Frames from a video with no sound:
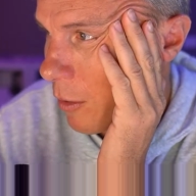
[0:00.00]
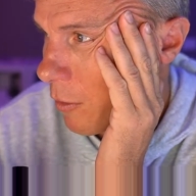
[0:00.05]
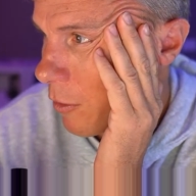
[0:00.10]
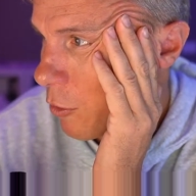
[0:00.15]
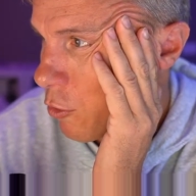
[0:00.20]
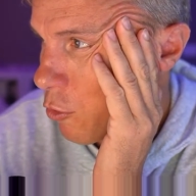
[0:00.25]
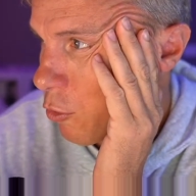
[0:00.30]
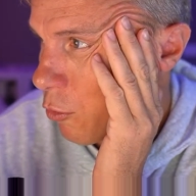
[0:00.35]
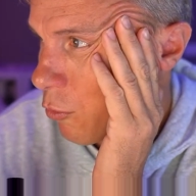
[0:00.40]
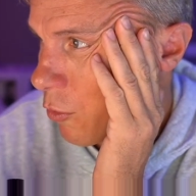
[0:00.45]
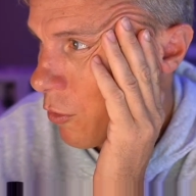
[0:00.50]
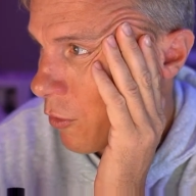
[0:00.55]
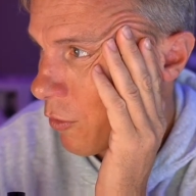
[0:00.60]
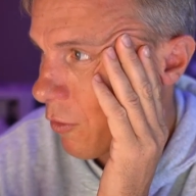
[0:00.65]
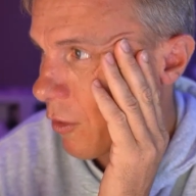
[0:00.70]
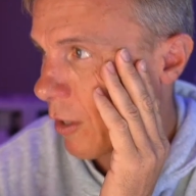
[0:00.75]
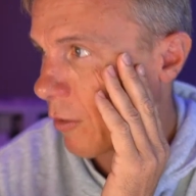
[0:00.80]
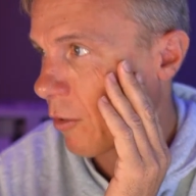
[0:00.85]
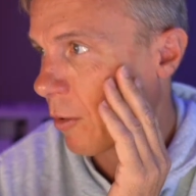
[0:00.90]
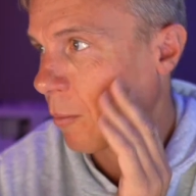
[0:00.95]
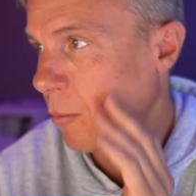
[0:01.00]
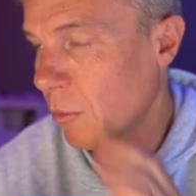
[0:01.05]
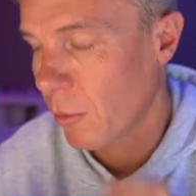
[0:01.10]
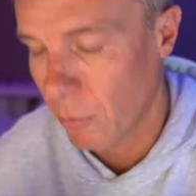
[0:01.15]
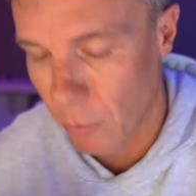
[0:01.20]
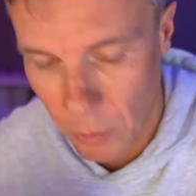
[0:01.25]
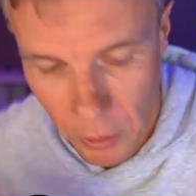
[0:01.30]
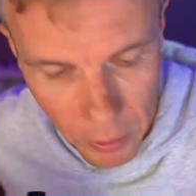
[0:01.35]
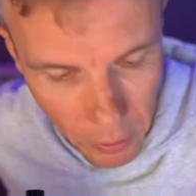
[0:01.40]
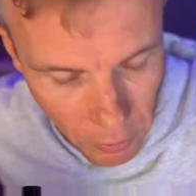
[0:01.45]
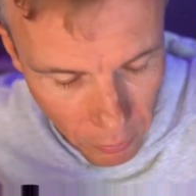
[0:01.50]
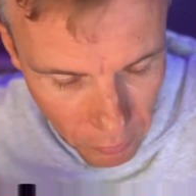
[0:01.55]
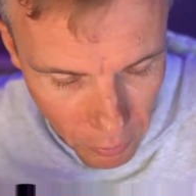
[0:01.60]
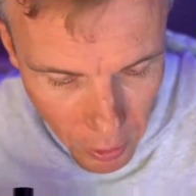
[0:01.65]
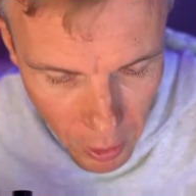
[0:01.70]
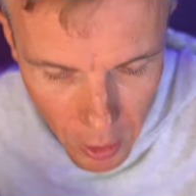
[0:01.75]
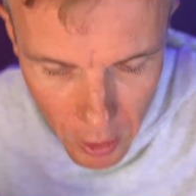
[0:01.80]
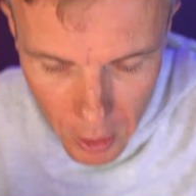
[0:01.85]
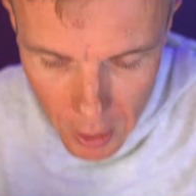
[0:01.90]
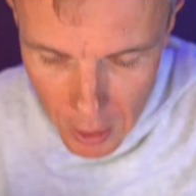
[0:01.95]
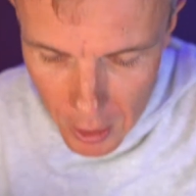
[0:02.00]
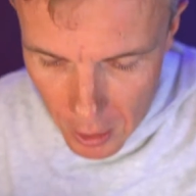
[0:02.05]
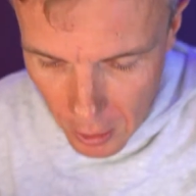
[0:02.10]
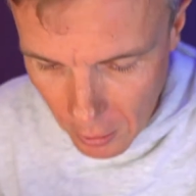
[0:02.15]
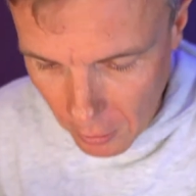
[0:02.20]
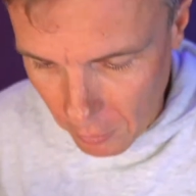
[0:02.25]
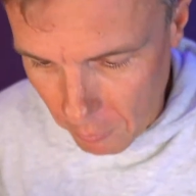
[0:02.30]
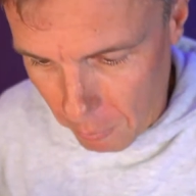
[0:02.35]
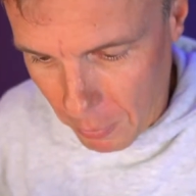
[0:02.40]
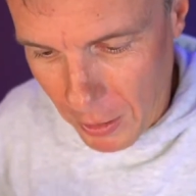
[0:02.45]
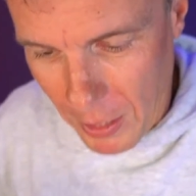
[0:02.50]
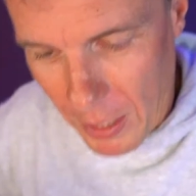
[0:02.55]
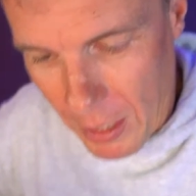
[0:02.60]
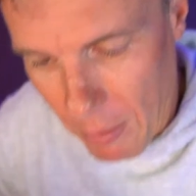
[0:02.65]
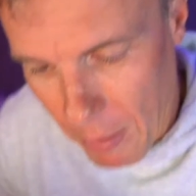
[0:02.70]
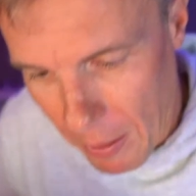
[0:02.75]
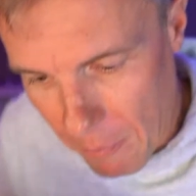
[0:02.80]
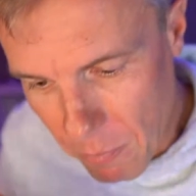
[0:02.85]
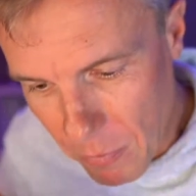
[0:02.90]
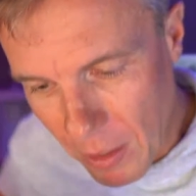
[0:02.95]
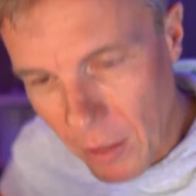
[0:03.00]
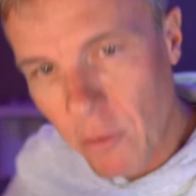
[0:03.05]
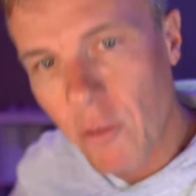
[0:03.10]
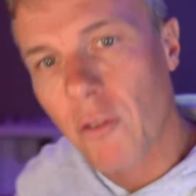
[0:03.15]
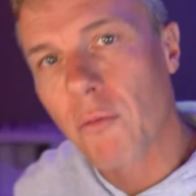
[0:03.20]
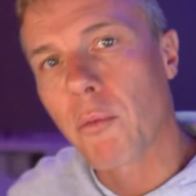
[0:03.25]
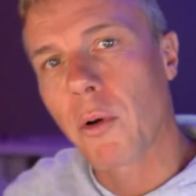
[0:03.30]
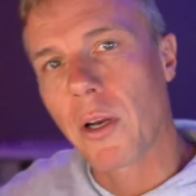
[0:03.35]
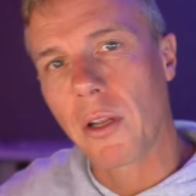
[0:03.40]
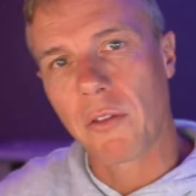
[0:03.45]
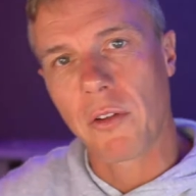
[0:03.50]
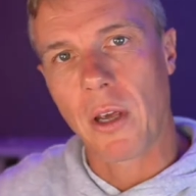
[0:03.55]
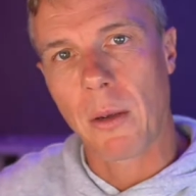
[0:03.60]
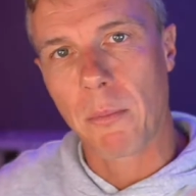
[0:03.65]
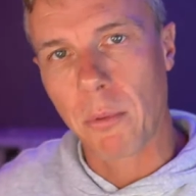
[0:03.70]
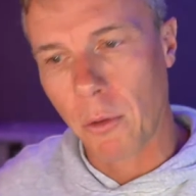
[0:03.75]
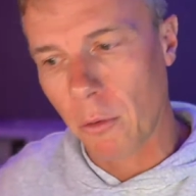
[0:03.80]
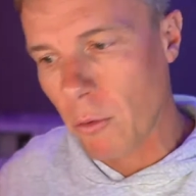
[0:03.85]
of the children just sounds absolutely ridiculous. But anyway, that's just one example.